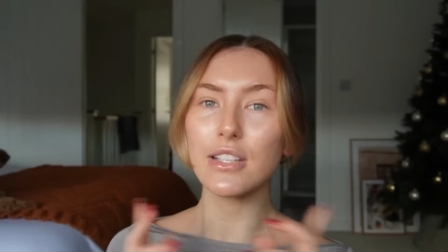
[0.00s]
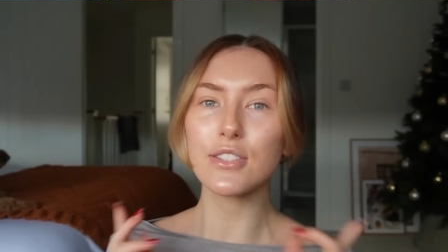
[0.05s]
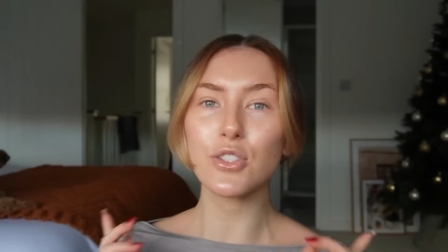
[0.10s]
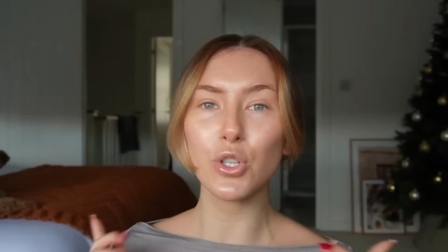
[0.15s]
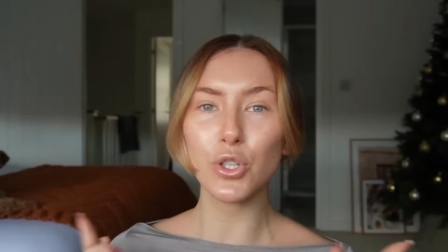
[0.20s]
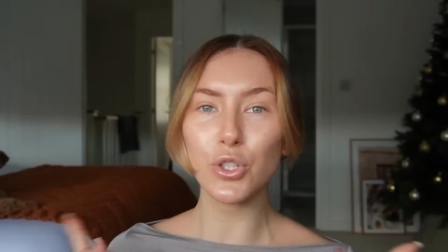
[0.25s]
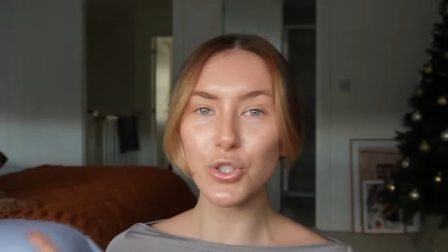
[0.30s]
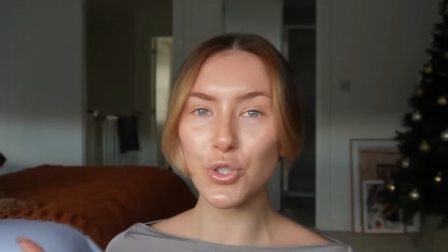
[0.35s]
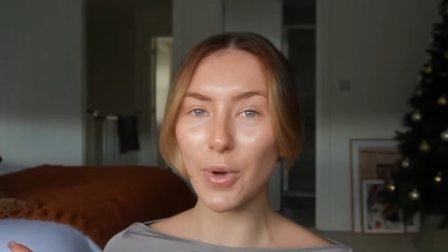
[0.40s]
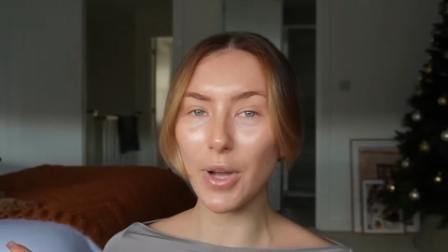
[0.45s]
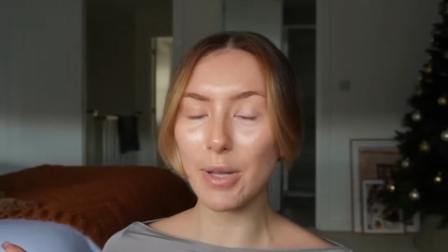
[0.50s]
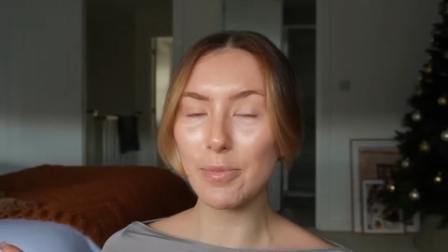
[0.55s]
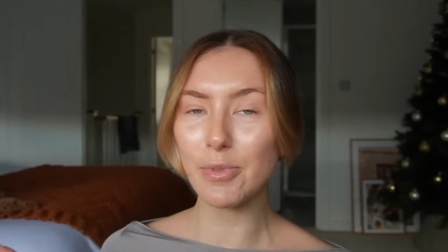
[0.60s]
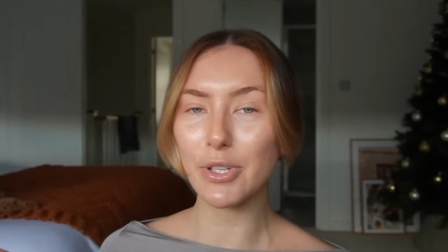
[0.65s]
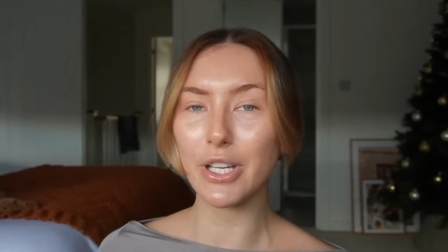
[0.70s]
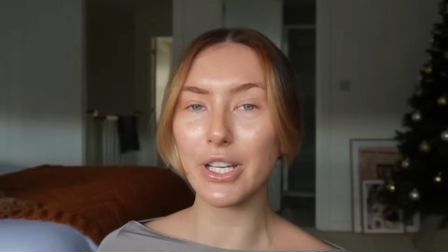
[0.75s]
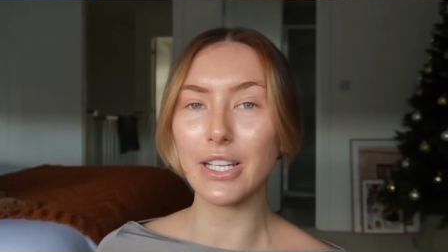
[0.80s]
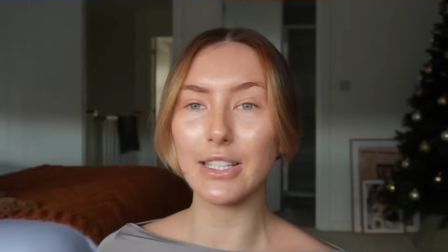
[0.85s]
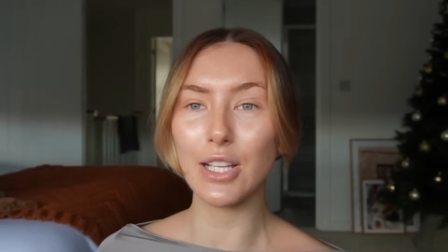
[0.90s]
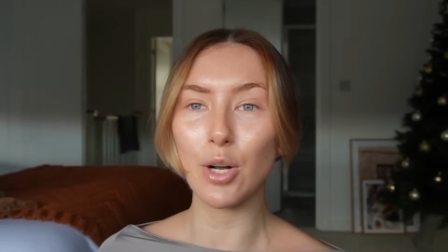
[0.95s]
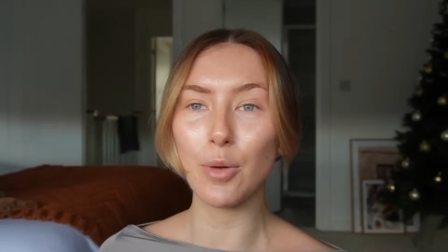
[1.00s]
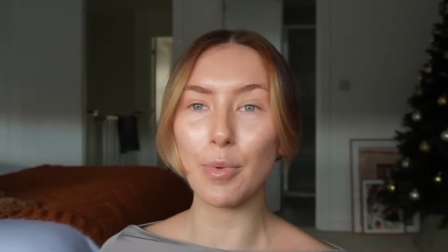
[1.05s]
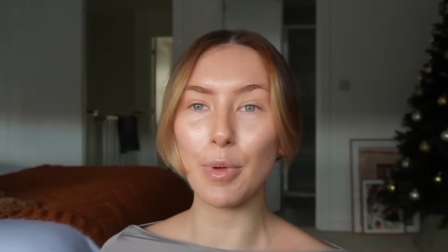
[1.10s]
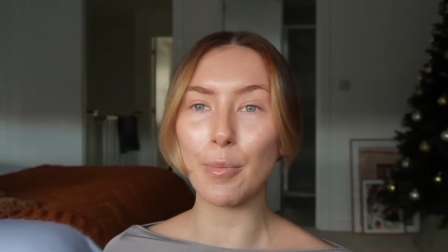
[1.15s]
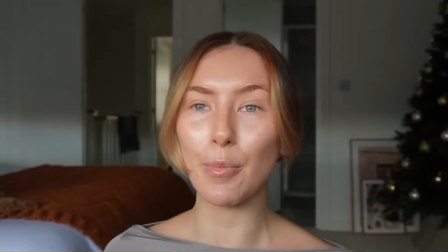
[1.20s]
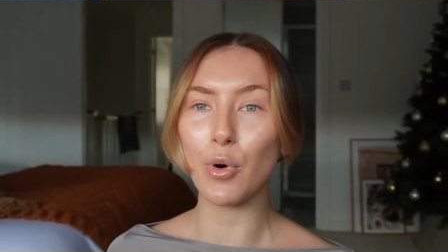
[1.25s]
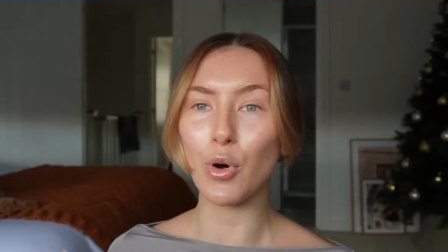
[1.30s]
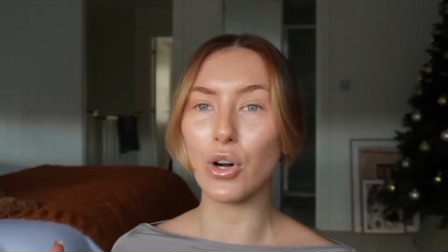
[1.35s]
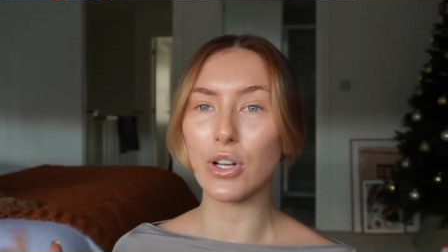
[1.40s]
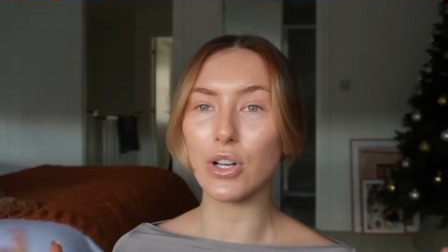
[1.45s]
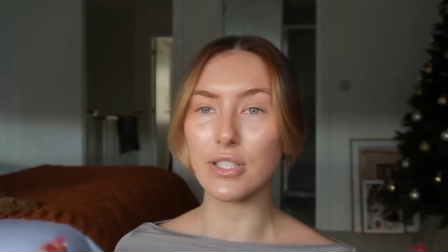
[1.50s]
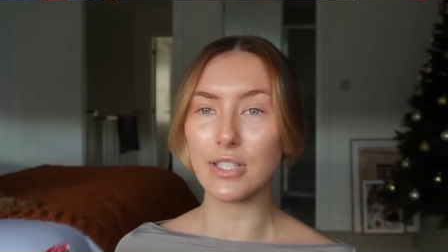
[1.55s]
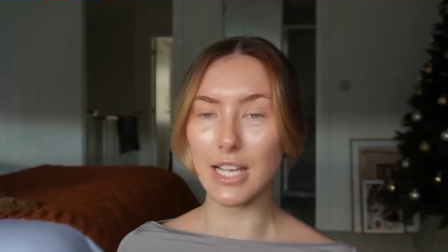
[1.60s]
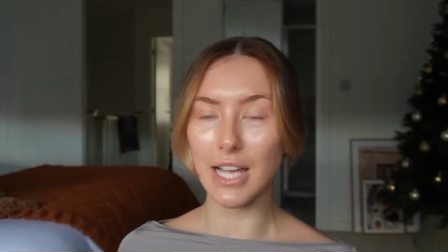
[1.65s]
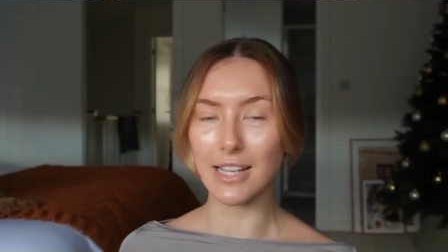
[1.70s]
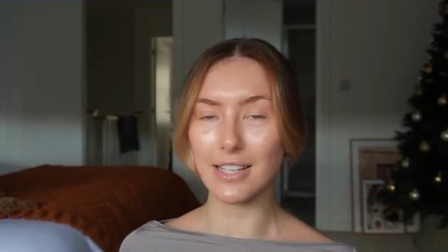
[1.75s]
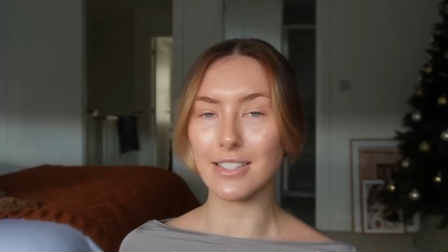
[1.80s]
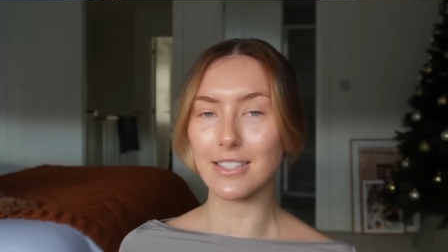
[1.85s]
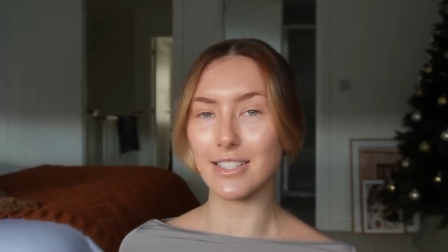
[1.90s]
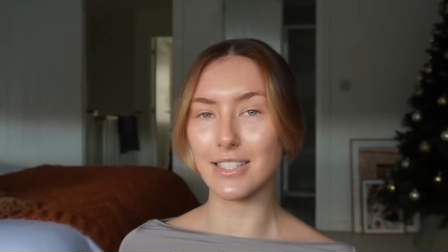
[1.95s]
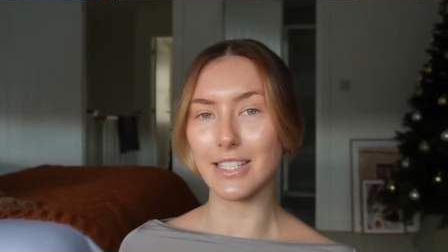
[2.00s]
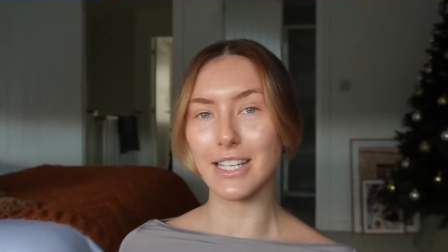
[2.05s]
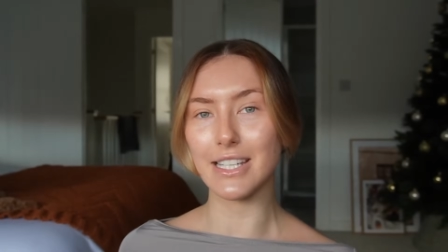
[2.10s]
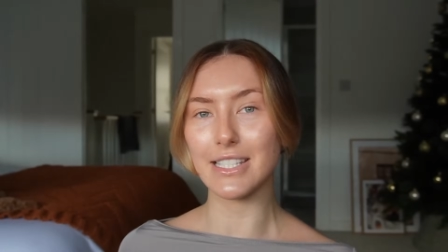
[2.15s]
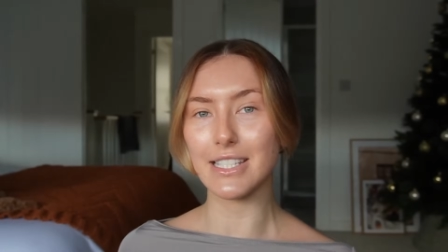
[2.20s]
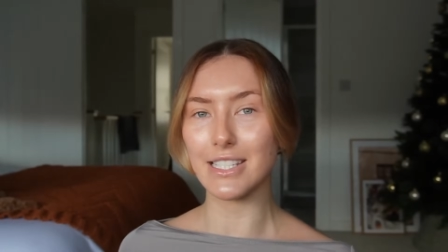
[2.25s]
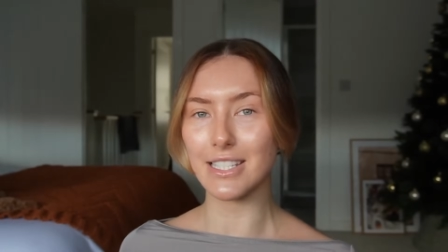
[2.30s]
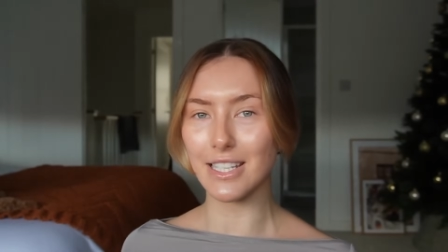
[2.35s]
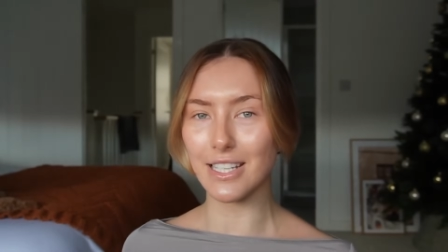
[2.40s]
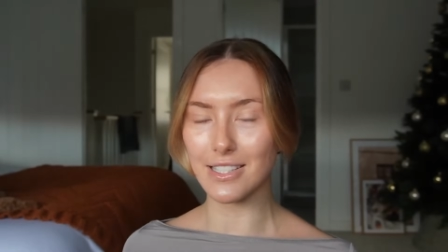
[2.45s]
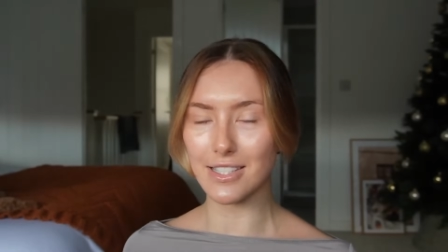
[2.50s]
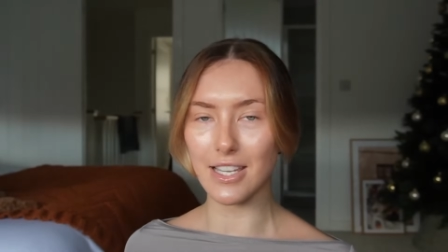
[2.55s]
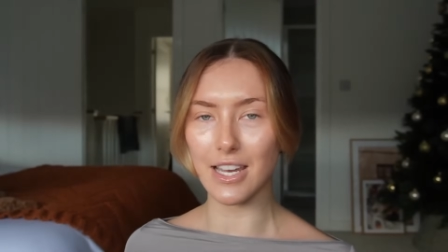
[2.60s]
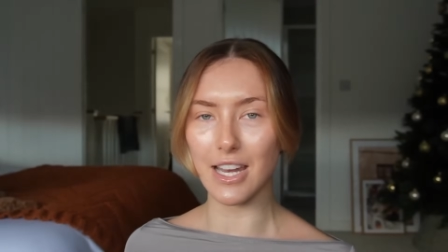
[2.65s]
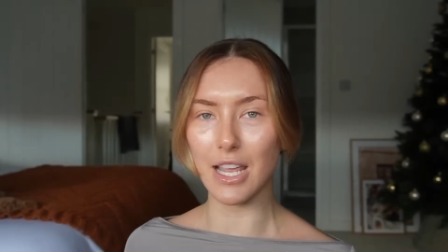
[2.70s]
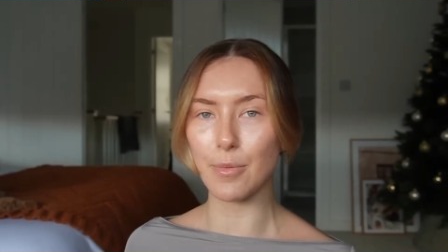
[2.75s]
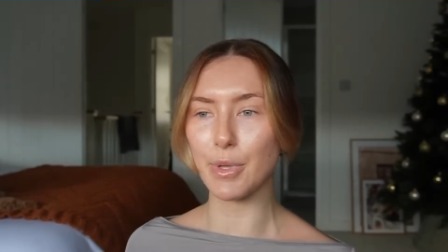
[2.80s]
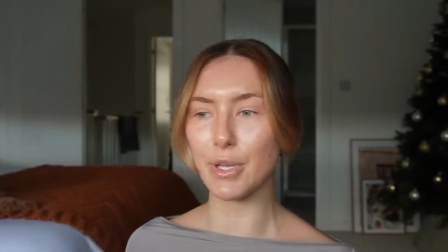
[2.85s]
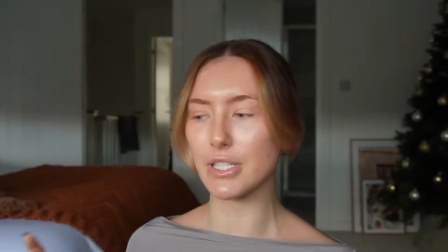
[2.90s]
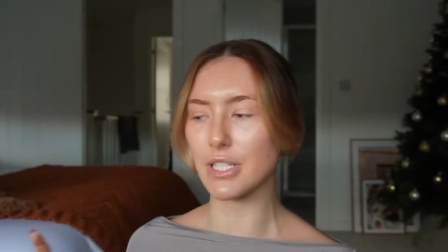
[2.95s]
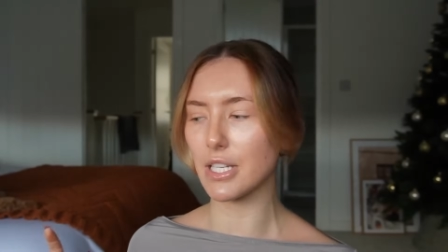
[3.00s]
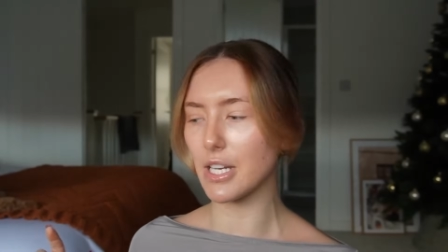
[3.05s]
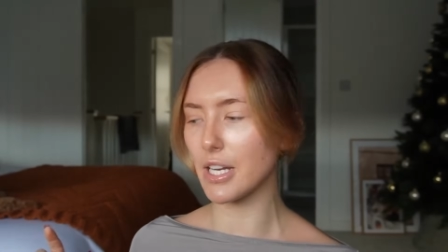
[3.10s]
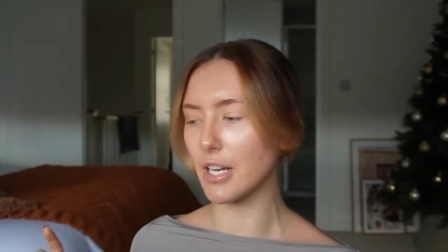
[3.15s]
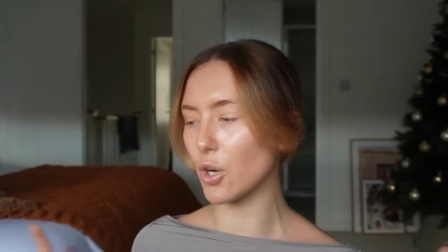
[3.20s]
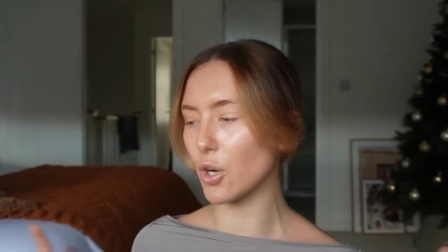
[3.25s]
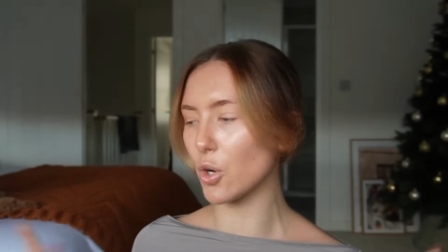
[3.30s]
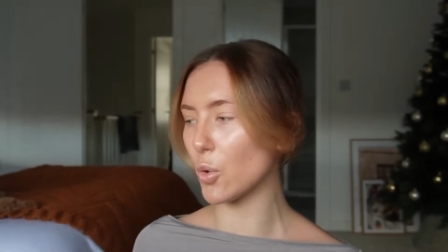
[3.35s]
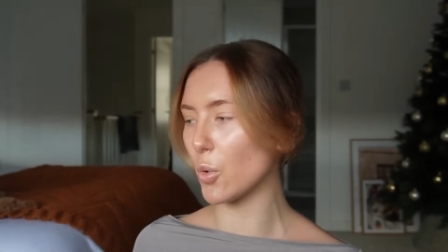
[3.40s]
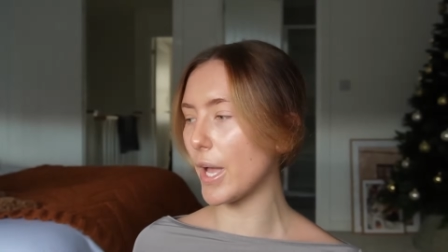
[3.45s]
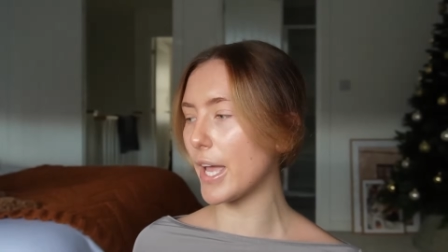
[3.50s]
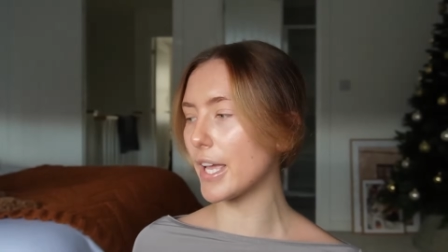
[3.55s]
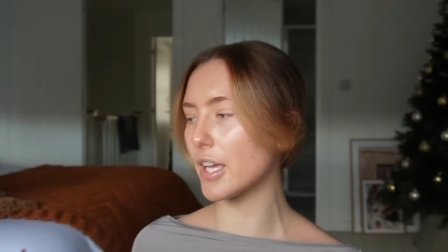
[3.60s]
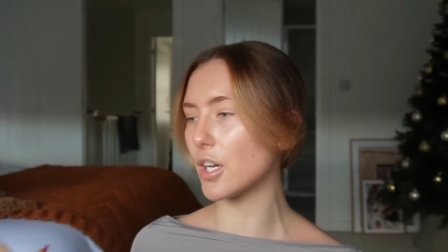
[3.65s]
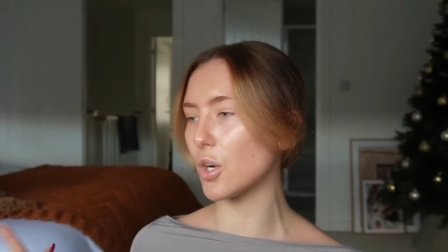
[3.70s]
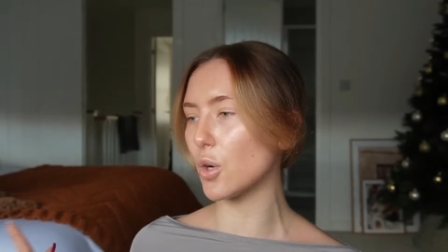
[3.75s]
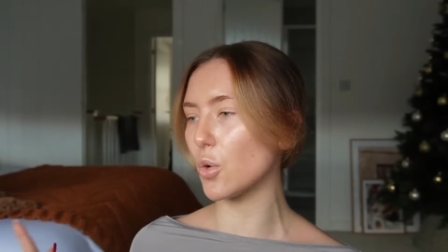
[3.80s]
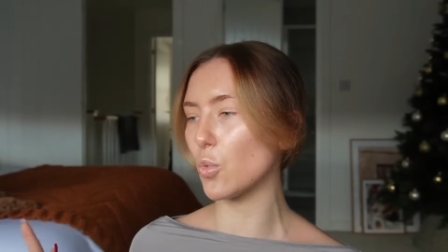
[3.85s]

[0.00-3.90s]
It's also why I'm looking a little bit more tanned than I did yesterday because I did a quick